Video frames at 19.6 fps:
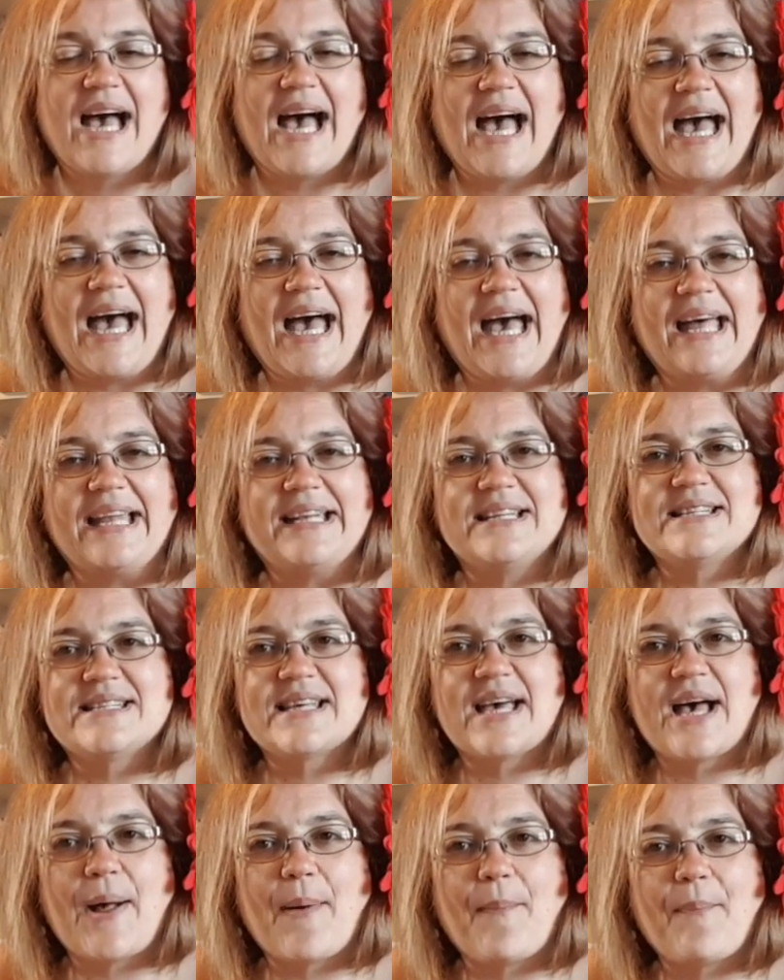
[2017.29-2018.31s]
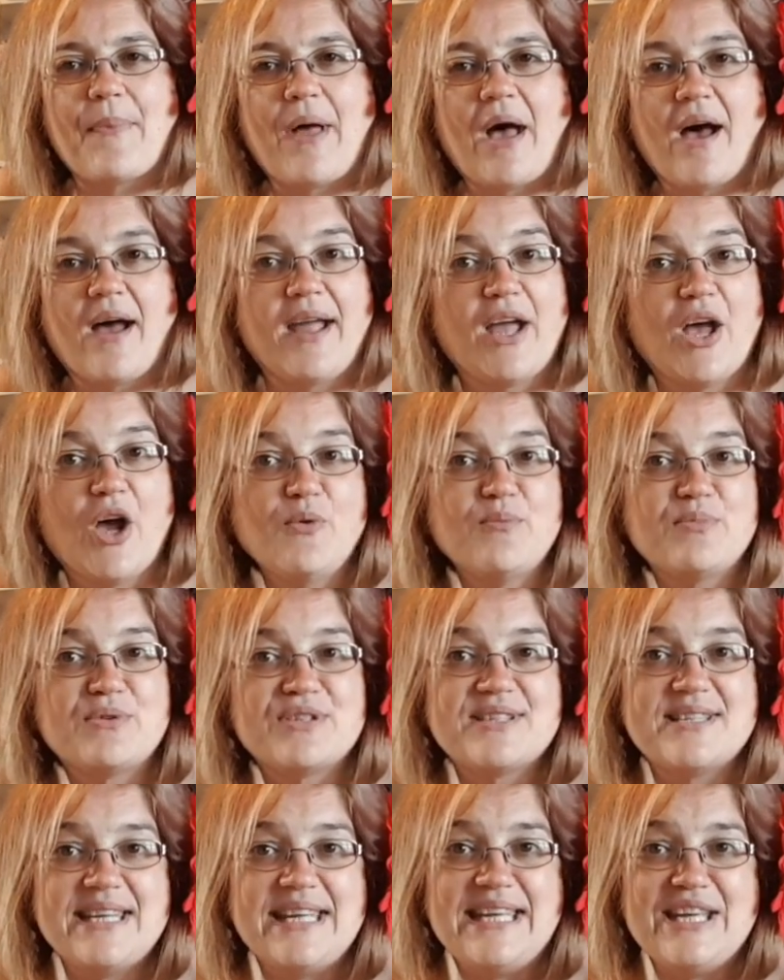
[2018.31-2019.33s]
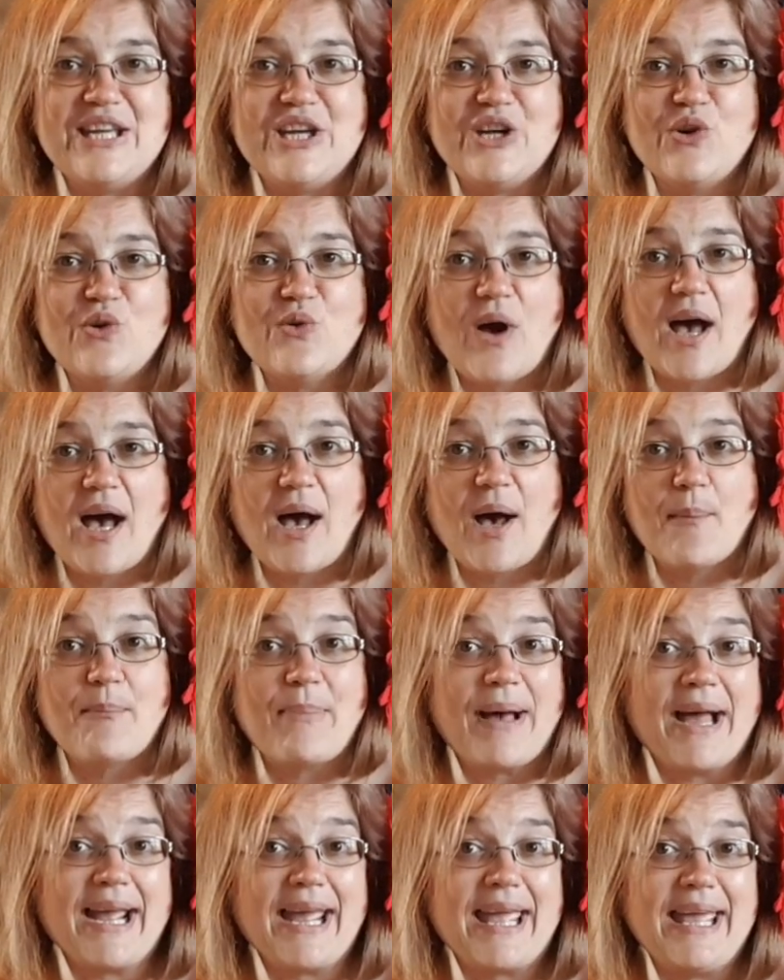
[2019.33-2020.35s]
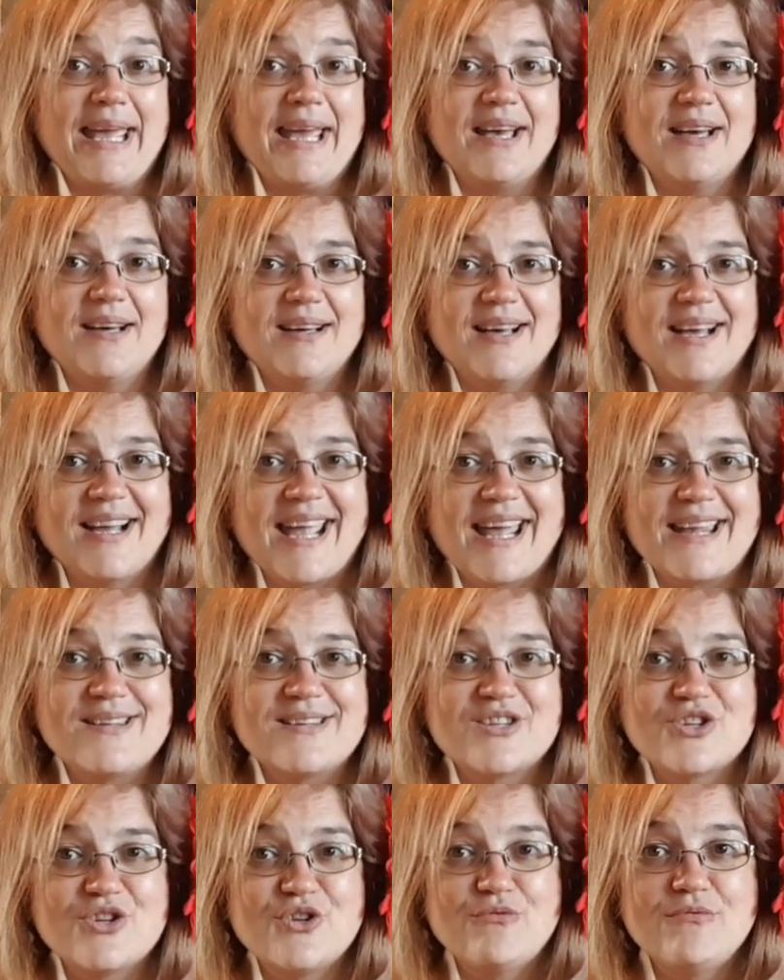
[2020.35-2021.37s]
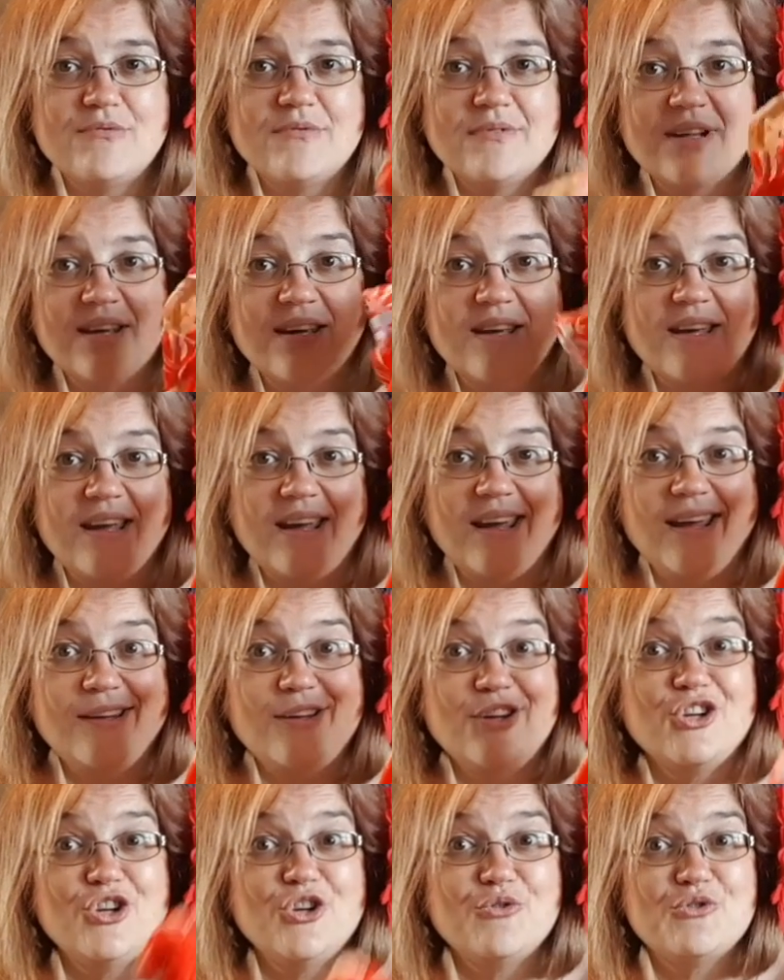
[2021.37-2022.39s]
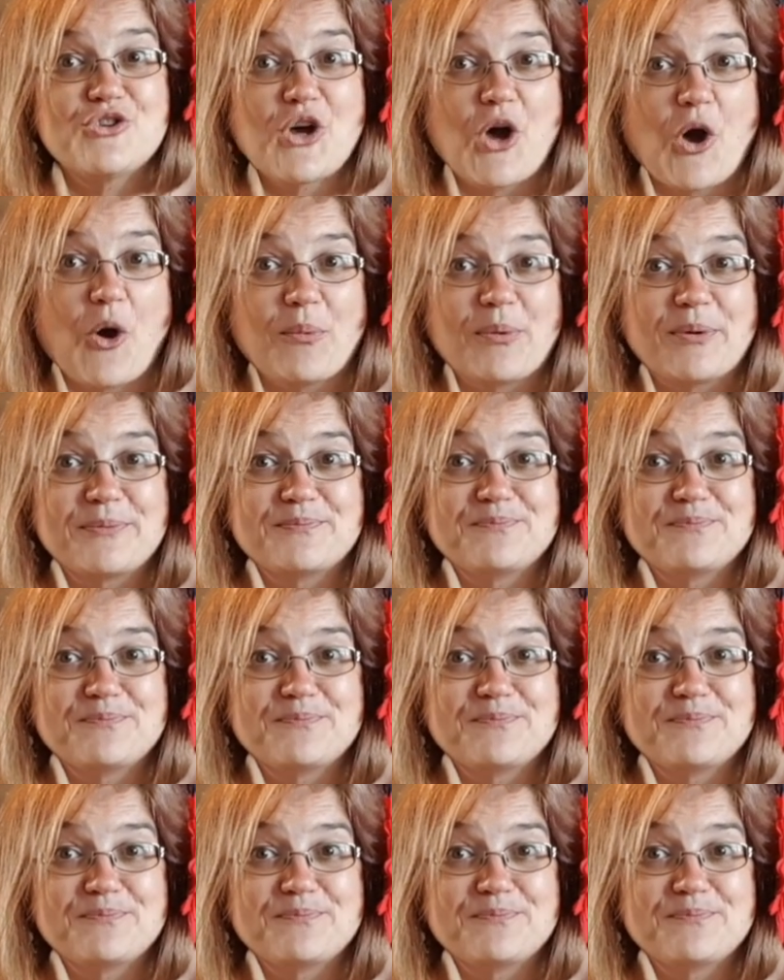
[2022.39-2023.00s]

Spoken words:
And I hope to see you back here again soon in your new top.